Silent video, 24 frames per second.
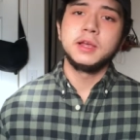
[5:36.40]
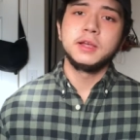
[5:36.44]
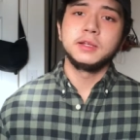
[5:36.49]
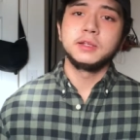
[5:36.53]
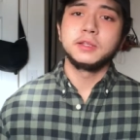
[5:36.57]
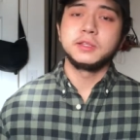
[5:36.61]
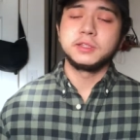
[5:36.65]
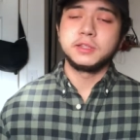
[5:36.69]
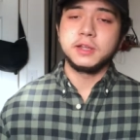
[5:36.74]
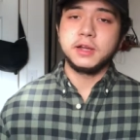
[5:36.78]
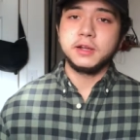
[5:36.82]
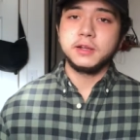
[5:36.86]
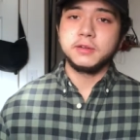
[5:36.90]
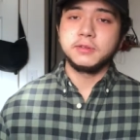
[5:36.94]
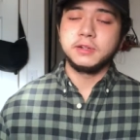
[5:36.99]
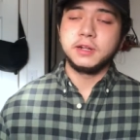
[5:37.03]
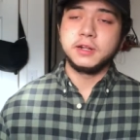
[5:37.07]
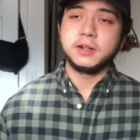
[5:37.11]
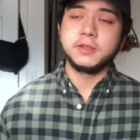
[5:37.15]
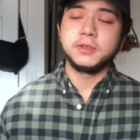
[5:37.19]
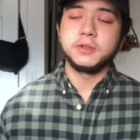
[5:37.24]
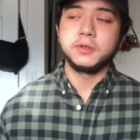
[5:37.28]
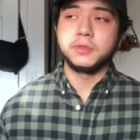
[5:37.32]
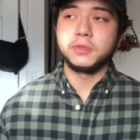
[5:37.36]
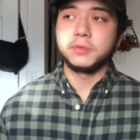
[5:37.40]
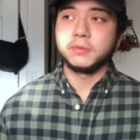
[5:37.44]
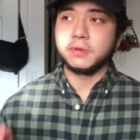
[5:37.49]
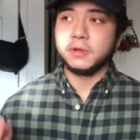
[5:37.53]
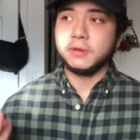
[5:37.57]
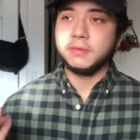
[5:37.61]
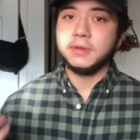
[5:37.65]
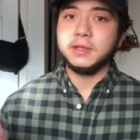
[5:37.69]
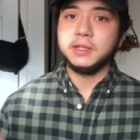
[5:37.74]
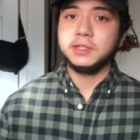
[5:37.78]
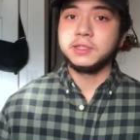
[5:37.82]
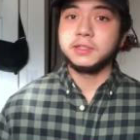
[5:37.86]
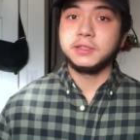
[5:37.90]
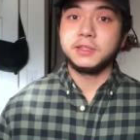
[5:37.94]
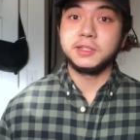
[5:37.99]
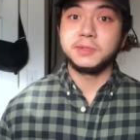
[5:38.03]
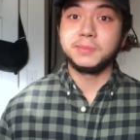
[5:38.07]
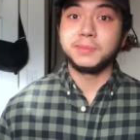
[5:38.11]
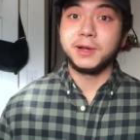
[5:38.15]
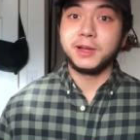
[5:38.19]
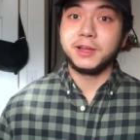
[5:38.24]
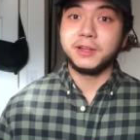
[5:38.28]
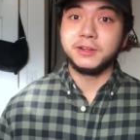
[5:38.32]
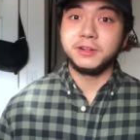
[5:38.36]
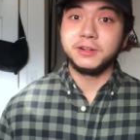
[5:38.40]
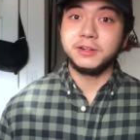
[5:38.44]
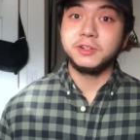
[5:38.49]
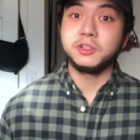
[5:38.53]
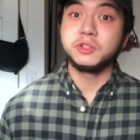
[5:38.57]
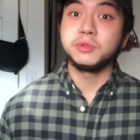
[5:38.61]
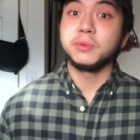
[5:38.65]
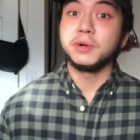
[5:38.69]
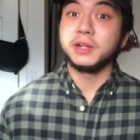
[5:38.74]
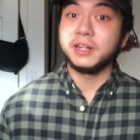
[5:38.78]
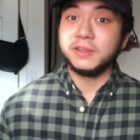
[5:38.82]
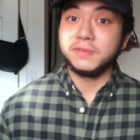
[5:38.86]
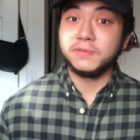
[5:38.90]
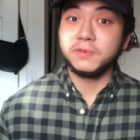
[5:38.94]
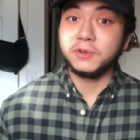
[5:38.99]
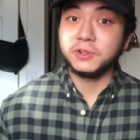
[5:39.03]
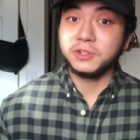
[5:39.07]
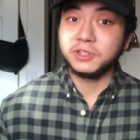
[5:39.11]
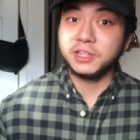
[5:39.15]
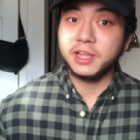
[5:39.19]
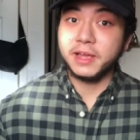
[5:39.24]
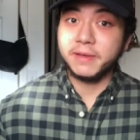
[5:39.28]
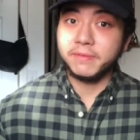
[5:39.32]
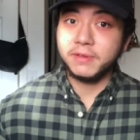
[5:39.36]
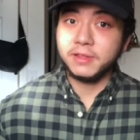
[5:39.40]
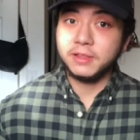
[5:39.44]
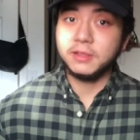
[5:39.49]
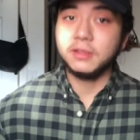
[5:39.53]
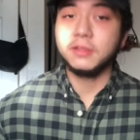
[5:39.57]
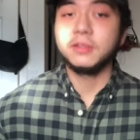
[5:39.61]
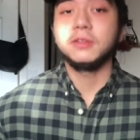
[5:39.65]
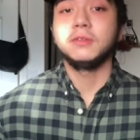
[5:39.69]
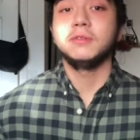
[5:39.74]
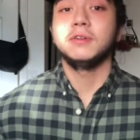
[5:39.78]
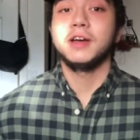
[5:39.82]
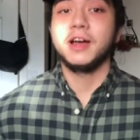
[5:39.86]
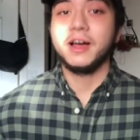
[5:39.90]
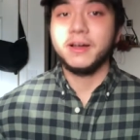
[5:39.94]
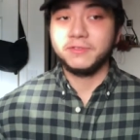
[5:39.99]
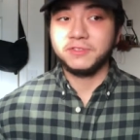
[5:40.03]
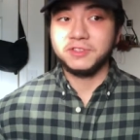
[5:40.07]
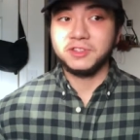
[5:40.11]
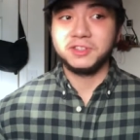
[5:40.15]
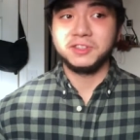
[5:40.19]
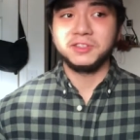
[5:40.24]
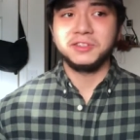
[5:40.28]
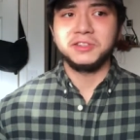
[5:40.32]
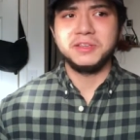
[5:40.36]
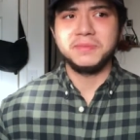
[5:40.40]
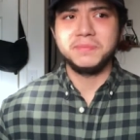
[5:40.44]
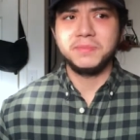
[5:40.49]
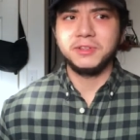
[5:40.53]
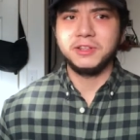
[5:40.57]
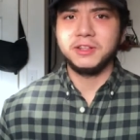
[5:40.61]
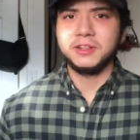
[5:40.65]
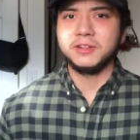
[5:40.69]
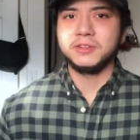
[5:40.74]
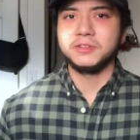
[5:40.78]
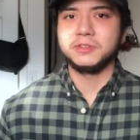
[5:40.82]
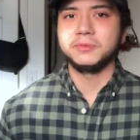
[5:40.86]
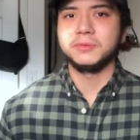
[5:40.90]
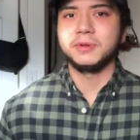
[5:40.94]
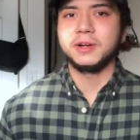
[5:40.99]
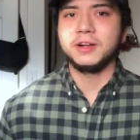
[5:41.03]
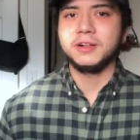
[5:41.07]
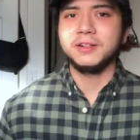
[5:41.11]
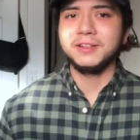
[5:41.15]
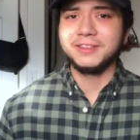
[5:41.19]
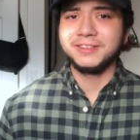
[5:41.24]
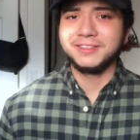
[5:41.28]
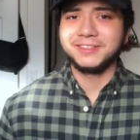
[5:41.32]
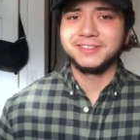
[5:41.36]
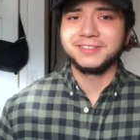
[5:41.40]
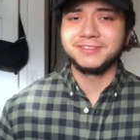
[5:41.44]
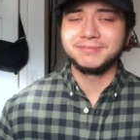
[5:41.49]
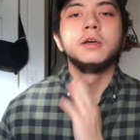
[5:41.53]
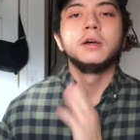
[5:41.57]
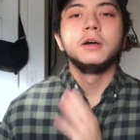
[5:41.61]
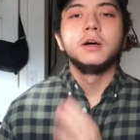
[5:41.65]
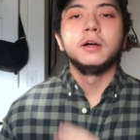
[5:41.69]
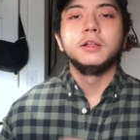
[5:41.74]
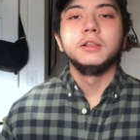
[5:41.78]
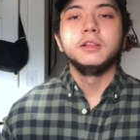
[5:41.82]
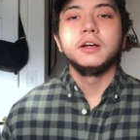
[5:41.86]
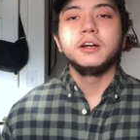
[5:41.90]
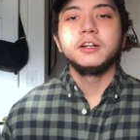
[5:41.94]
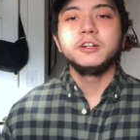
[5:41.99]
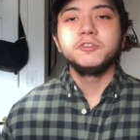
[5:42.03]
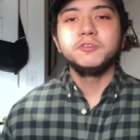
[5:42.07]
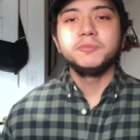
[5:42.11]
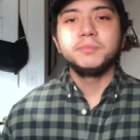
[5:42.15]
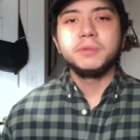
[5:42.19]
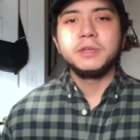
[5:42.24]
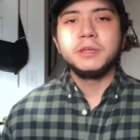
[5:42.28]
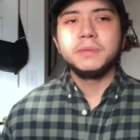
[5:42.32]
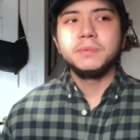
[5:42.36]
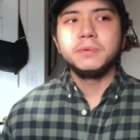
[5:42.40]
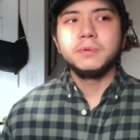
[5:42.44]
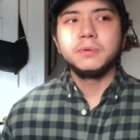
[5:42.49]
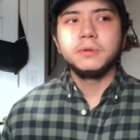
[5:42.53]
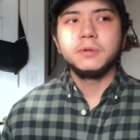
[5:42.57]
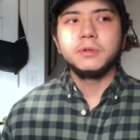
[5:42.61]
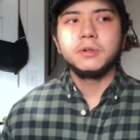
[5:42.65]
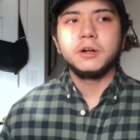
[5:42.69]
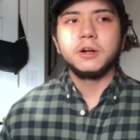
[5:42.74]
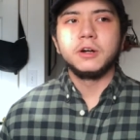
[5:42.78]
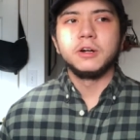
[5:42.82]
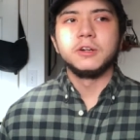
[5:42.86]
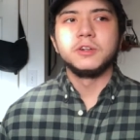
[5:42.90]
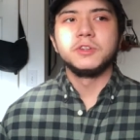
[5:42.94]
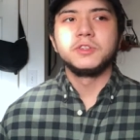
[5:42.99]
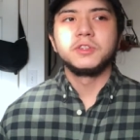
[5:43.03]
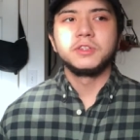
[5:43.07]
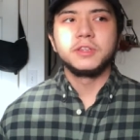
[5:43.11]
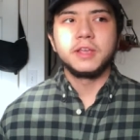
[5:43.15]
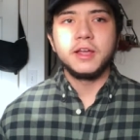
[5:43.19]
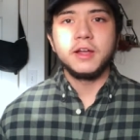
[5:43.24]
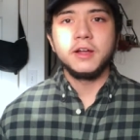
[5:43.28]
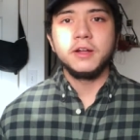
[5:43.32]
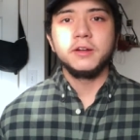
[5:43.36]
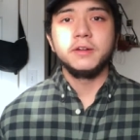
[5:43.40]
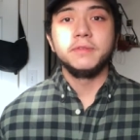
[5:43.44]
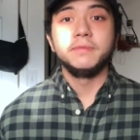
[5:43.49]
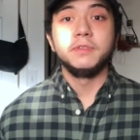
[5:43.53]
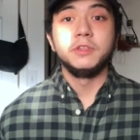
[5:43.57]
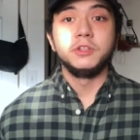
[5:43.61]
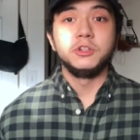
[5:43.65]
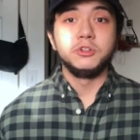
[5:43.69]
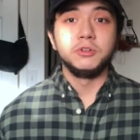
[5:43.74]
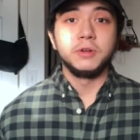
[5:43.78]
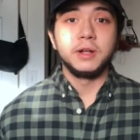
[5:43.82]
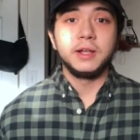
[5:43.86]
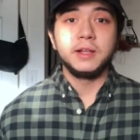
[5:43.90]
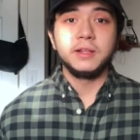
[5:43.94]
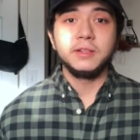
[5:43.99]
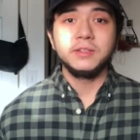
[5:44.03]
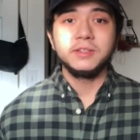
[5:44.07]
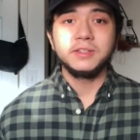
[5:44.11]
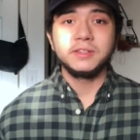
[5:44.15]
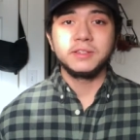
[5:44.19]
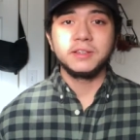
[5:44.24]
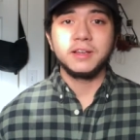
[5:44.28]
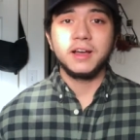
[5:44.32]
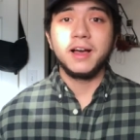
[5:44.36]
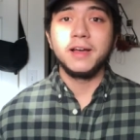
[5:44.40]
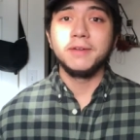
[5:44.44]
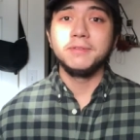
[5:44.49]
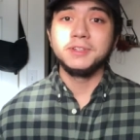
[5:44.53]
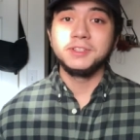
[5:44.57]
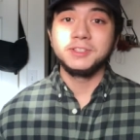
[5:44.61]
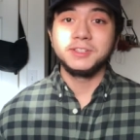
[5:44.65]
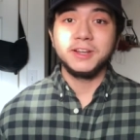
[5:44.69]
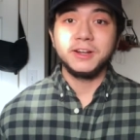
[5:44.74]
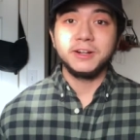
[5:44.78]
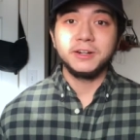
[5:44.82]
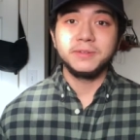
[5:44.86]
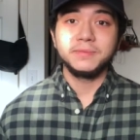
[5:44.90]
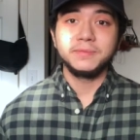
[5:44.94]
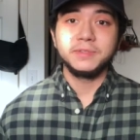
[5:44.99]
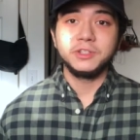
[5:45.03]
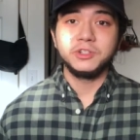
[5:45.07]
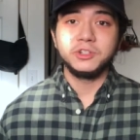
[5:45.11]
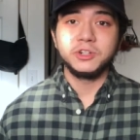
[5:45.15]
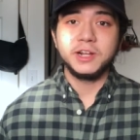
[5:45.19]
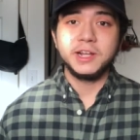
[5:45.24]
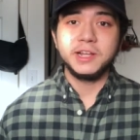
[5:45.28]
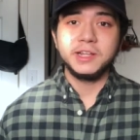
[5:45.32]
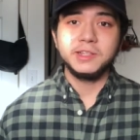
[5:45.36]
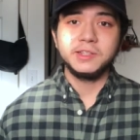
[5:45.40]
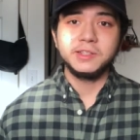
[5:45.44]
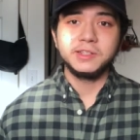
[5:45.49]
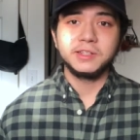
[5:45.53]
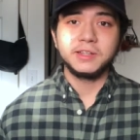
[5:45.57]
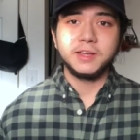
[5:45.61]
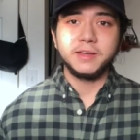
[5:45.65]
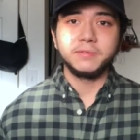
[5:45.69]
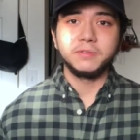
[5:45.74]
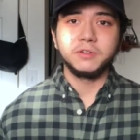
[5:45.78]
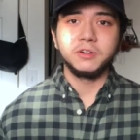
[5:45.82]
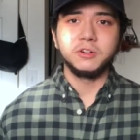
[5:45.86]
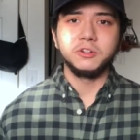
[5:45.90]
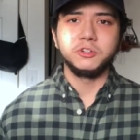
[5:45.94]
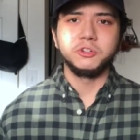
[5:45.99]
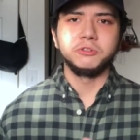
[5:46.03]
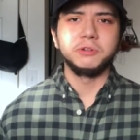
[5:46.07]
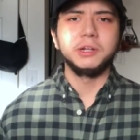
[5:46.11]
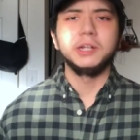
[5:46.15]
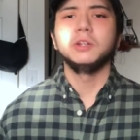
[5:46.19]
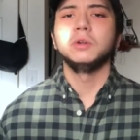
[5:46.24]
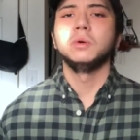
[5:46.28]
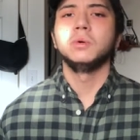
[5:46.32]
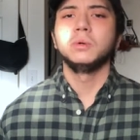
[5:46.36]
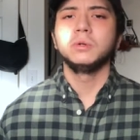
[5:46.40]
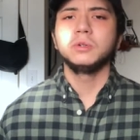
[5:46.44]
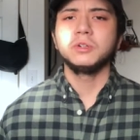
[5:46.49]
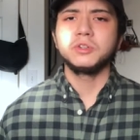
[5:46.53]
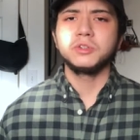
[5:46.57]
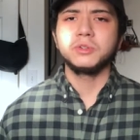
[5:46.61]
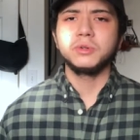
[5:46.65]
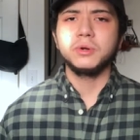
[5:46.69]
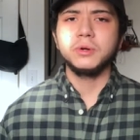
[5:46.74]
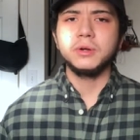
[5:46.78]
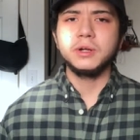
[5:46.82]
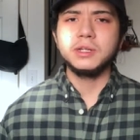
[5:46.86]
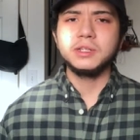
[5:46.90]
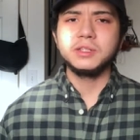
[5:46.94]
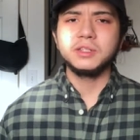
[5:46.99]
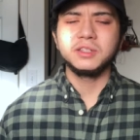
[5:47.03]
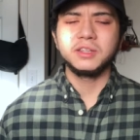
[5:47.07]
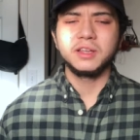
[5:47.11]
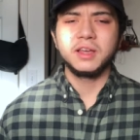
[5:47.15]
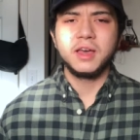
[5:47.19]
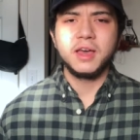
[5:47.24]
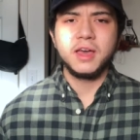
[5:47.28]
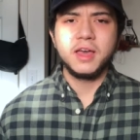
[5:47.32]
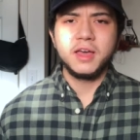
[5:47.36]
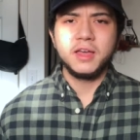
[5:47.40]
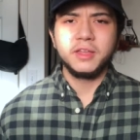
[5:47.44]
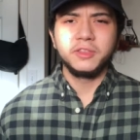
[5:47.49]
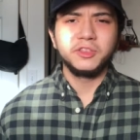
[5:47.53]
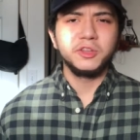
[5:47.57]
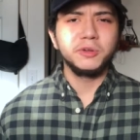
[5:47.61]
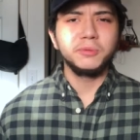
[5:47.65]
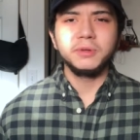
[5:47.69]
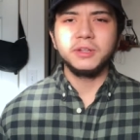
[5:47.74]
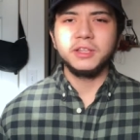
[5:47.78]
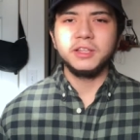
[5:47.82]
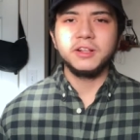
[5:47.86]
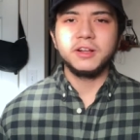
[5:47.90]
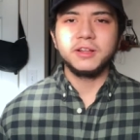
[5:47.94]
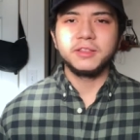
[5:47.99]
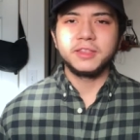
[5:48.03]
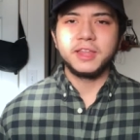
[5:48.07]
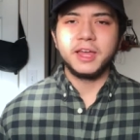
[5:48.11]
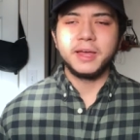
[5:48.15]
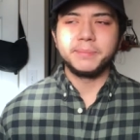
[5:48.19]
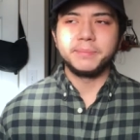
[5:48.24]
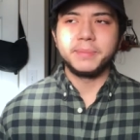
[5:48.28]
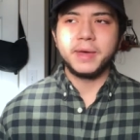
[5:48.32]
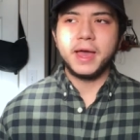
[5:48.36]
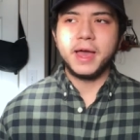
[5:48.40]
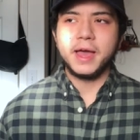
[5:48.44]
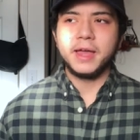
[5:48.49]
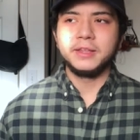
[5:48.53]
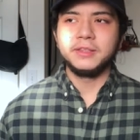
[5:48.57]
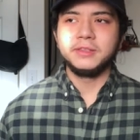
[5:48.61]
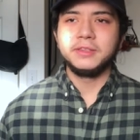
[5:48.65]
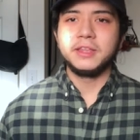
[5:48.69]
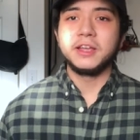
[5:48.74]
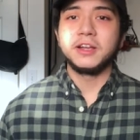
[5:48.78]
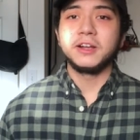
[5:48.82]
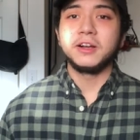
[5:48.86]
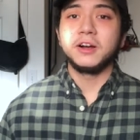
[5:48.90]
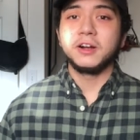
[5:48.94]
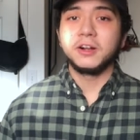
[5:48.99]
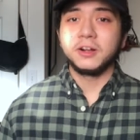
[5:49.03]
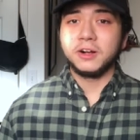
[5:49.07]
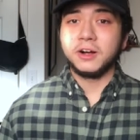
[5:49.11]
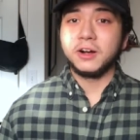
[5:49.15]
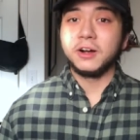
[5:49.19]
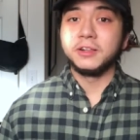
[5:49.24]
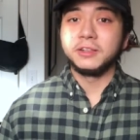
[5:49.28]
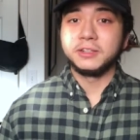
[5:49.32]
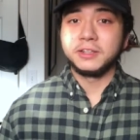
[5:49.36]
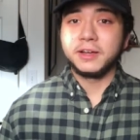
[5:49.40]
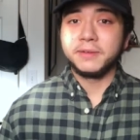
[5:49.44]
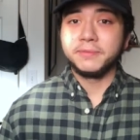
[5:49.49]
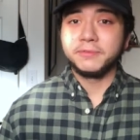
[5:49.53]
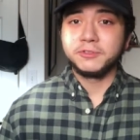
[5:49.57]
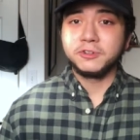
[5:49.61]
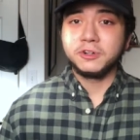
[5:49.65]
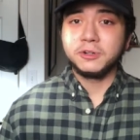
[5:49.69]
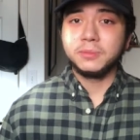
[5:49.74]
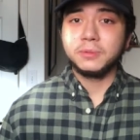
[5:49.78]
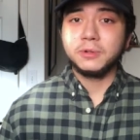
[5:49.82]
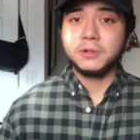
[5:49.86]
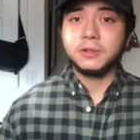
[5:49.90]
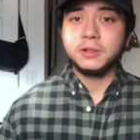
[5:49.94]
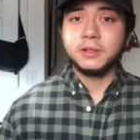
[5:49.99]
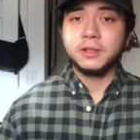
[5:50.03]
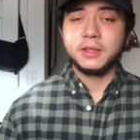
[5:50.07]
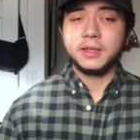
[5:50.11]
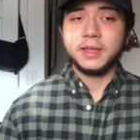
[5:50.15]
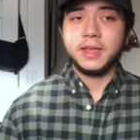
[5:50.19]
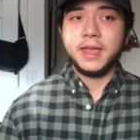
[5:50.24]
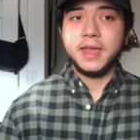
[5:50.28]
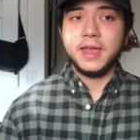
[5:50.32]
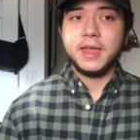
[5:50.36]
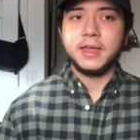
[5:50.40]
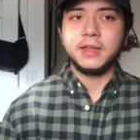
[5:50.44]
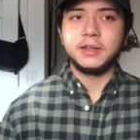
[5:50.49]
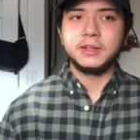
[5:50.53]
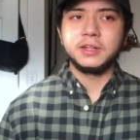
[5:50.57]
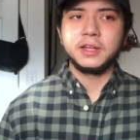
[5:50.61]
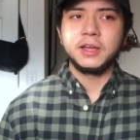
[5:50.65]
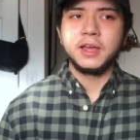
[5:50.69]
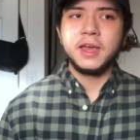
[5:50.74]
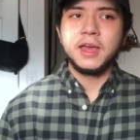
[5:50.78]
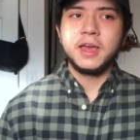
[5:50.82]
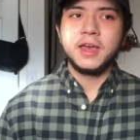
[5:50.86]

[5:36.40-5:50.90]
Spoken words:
stuck in another 3 weeks in this binder, 24/7. You have to sleep in it as well. A lot of people are scared of the drains. I was scared of the drains. I've heard drain horror stories. They're really not that bad. They are uncomfortable, and